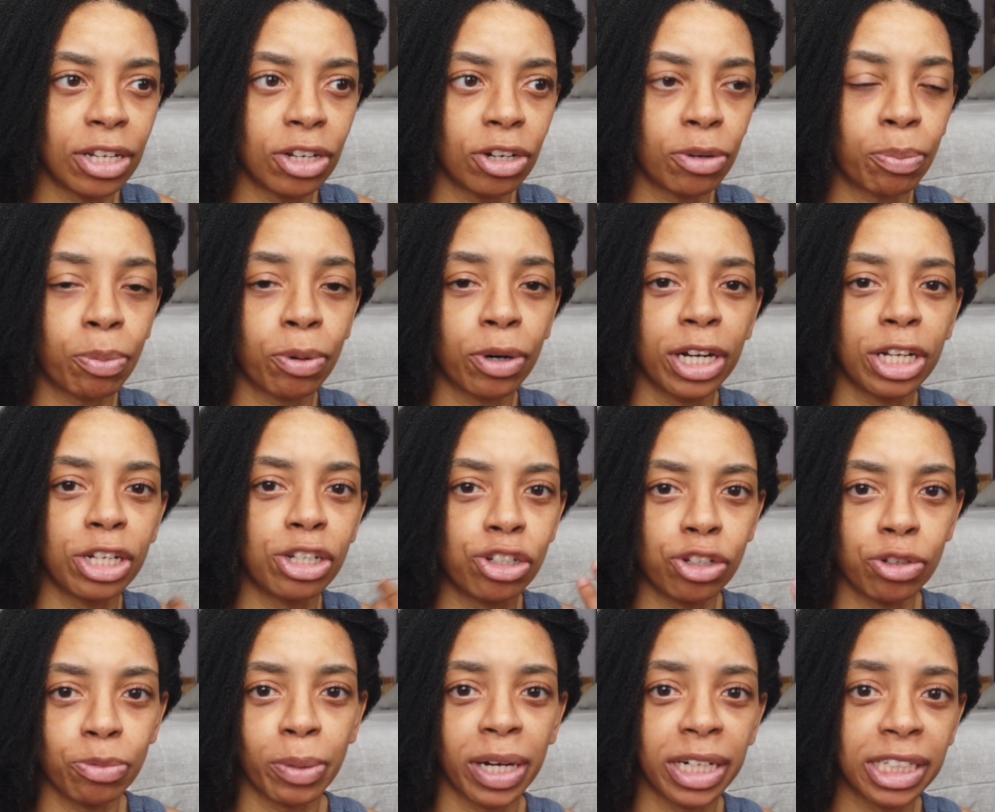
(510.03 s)
you're putting
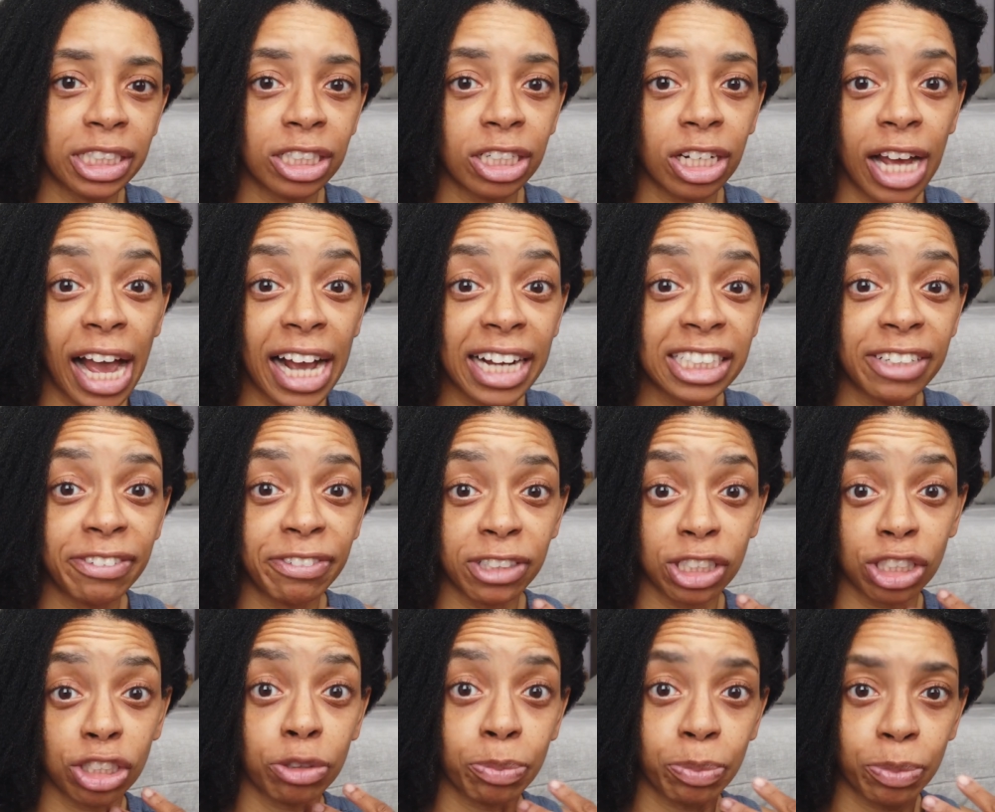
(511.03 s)
too much. It actually
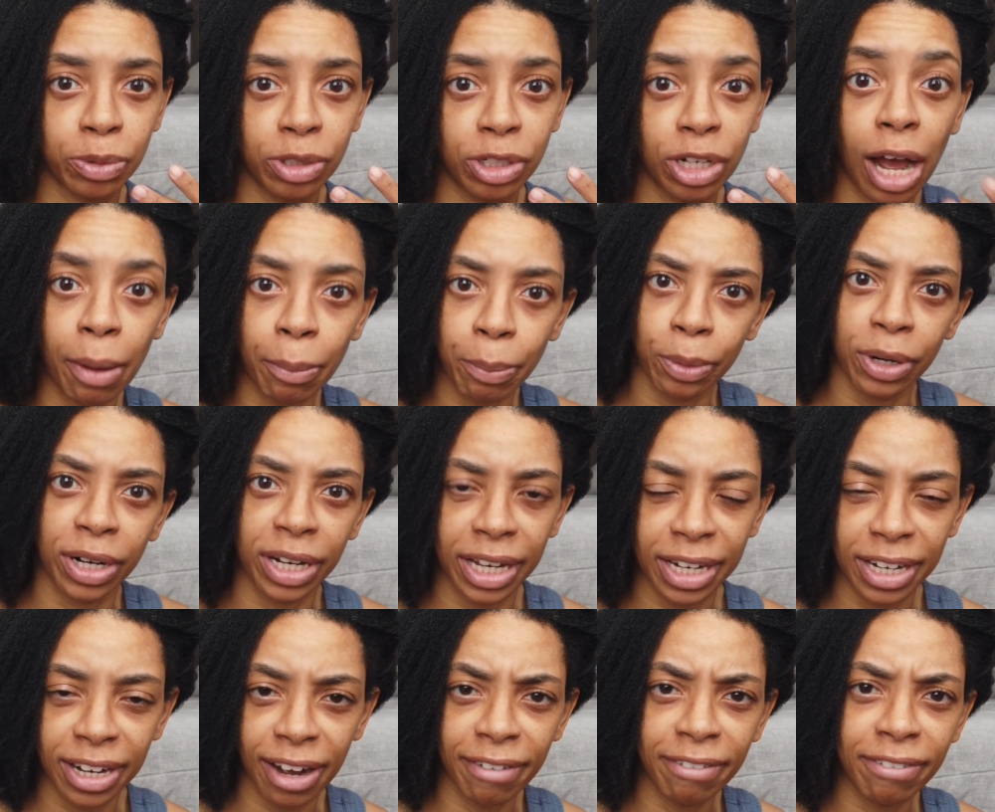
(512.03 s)
feels you're not putting
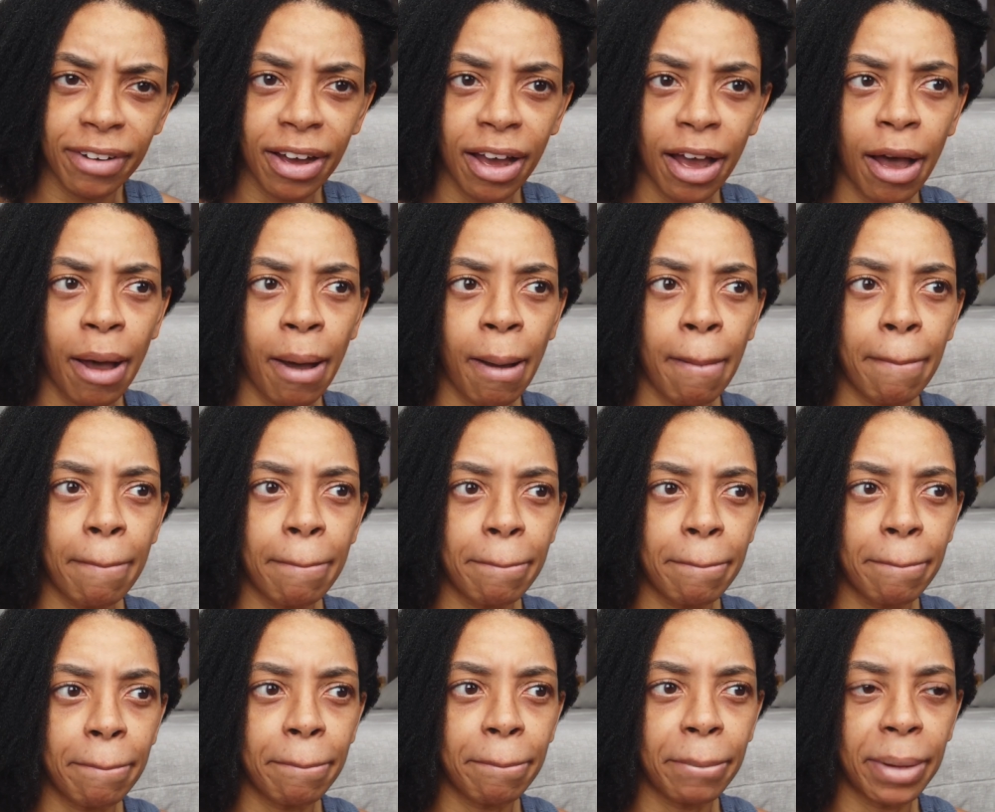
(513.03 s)
enough,
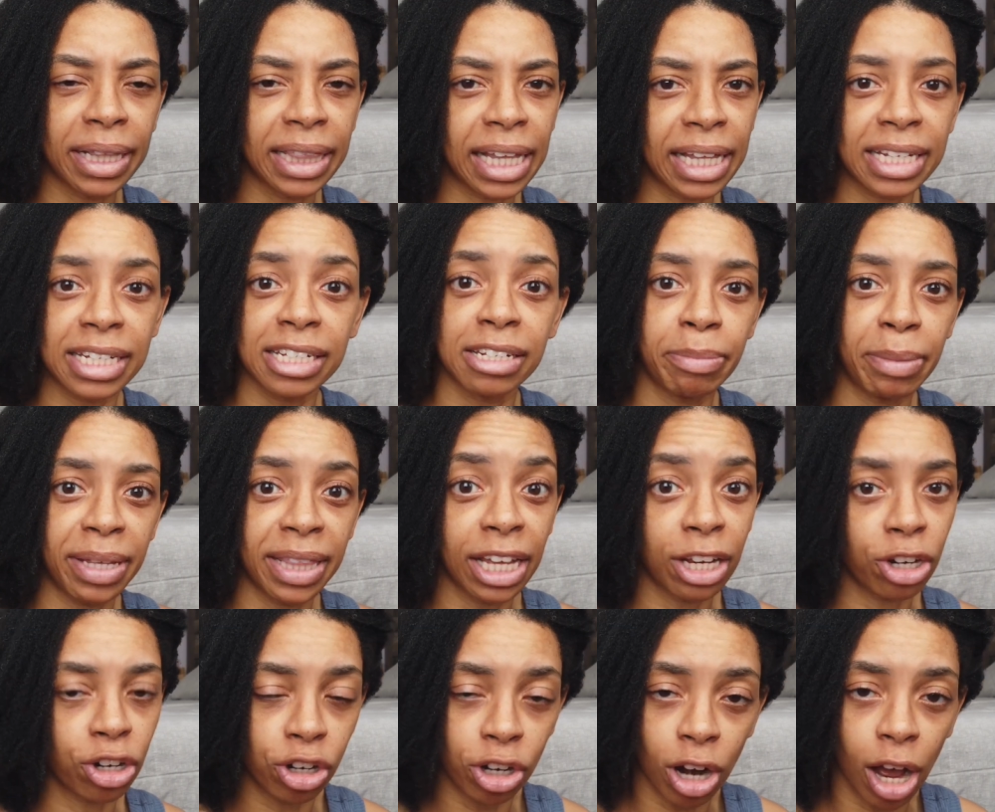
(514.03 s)
but that doesn't mean
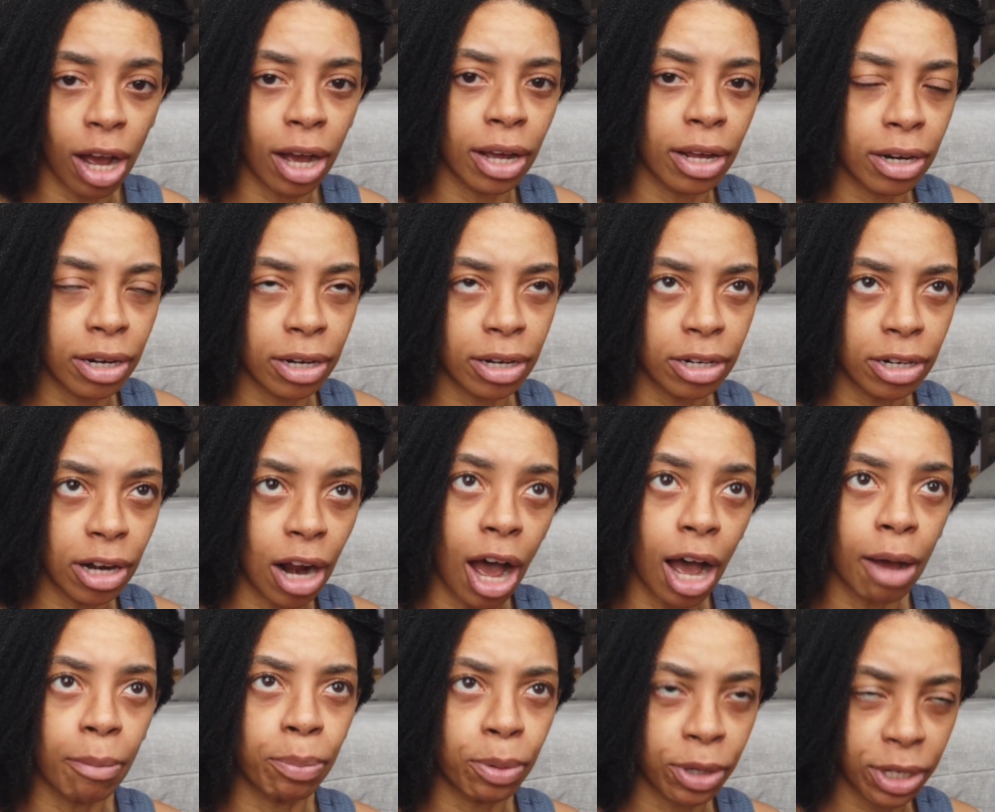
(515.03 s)
that you're
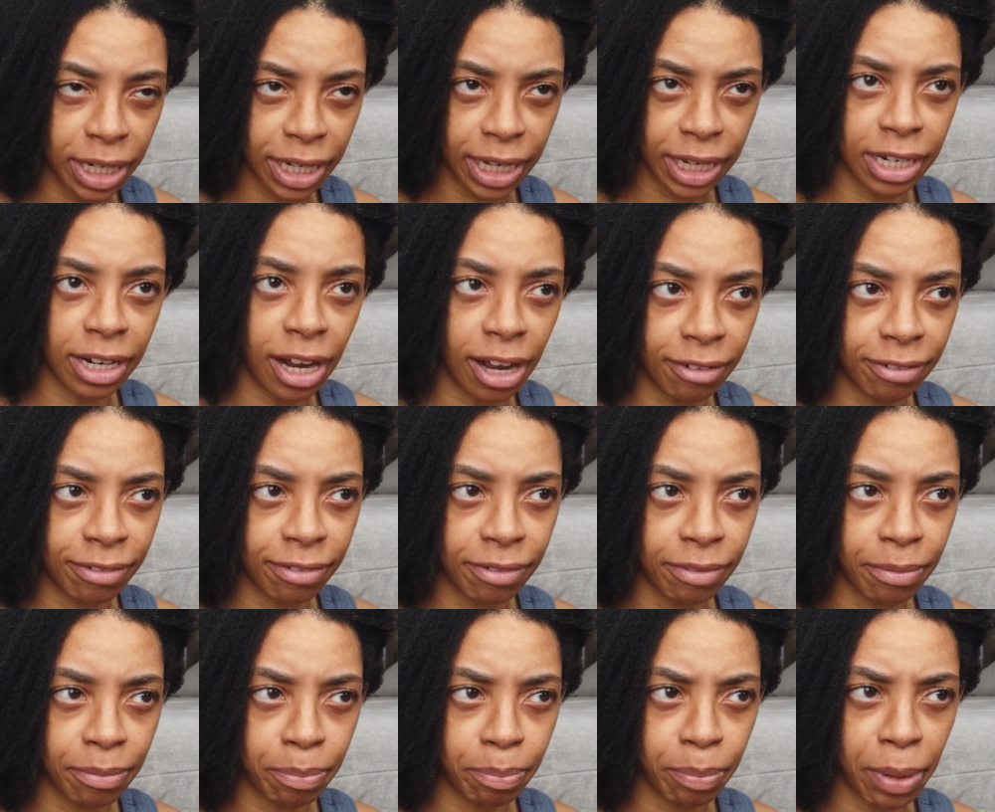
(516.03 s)
not putting enough
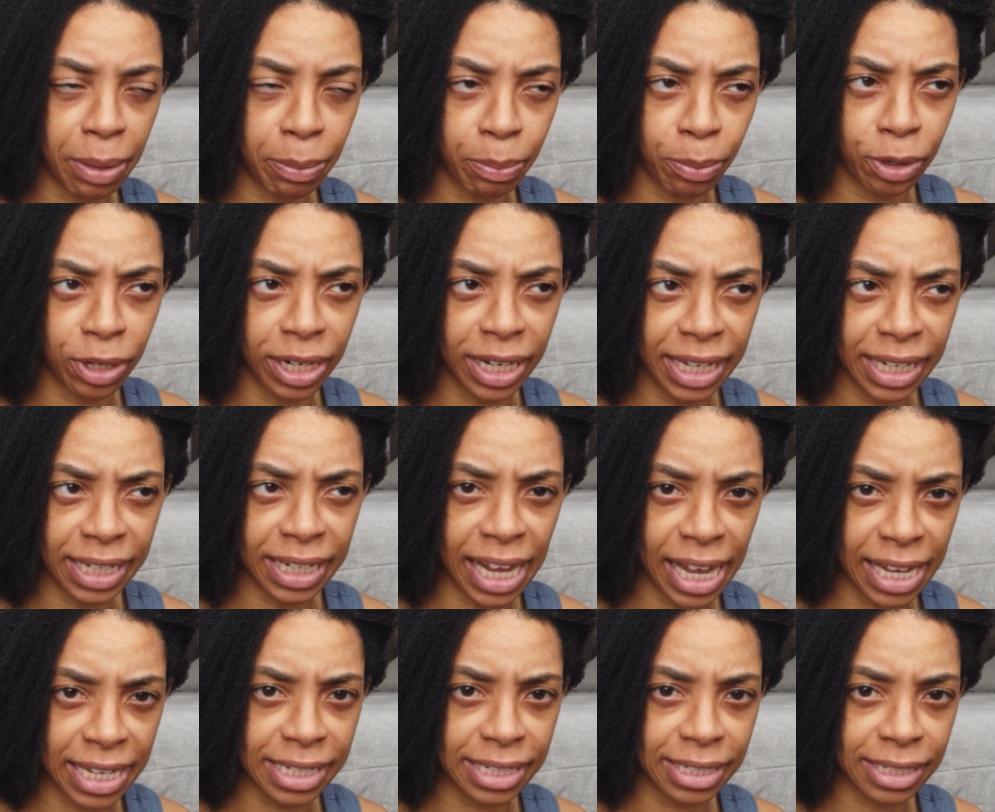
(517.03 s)
by putting
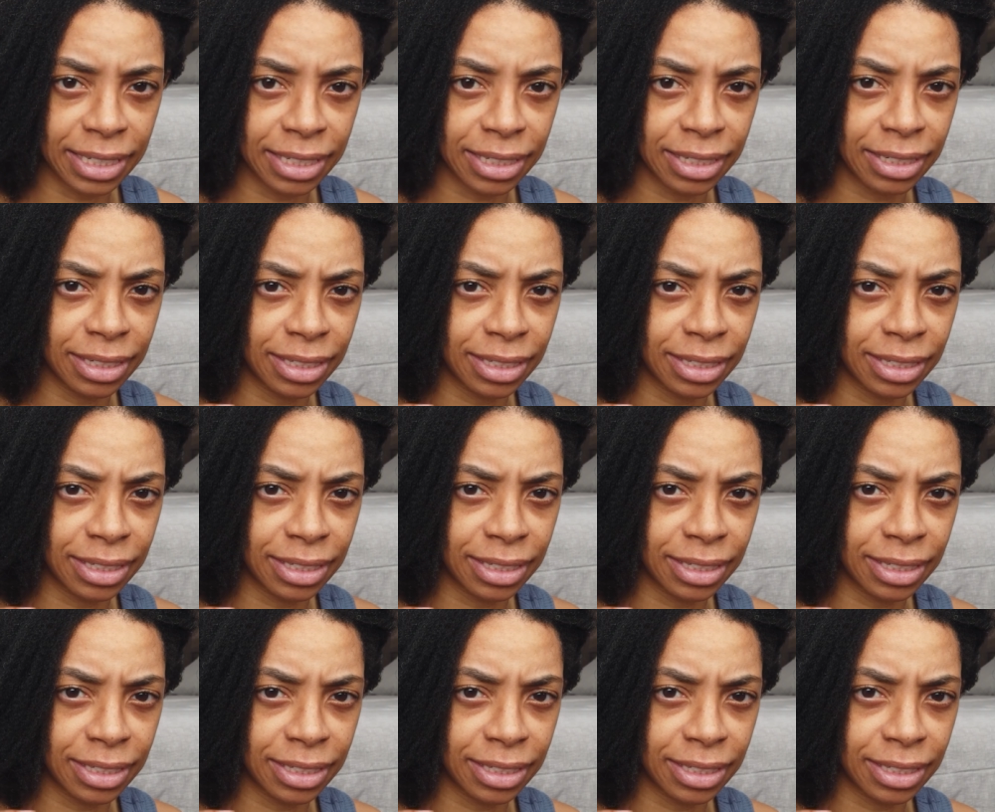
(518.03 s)
less.